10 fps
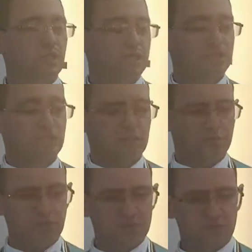occasionally the
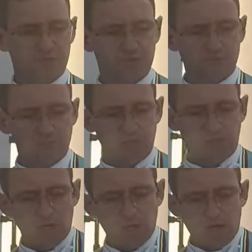epistles.
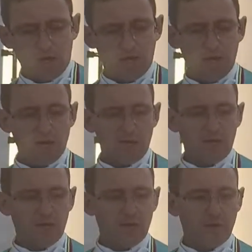Uh,
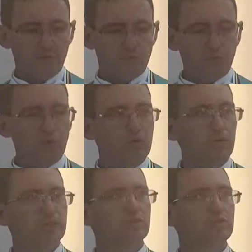but what I
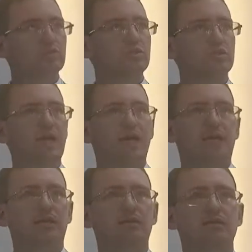wanted to do today
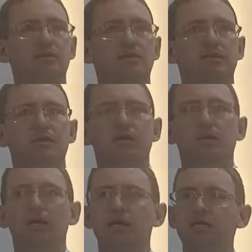
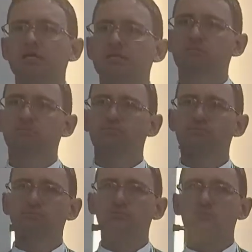is
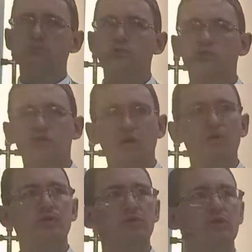share
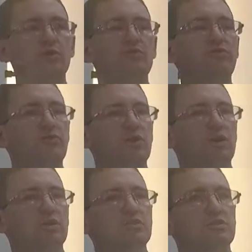with you
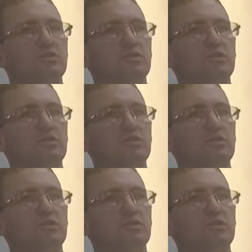first